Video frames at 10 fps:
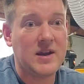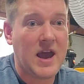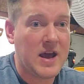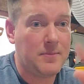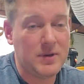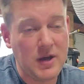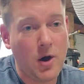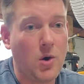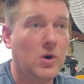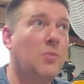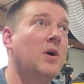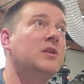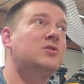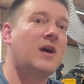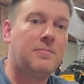to add a PO or I wanted
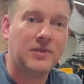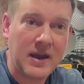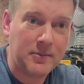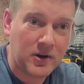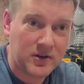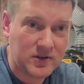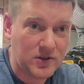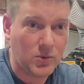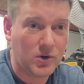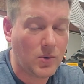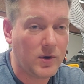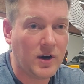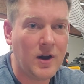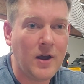to drop labor to the work order.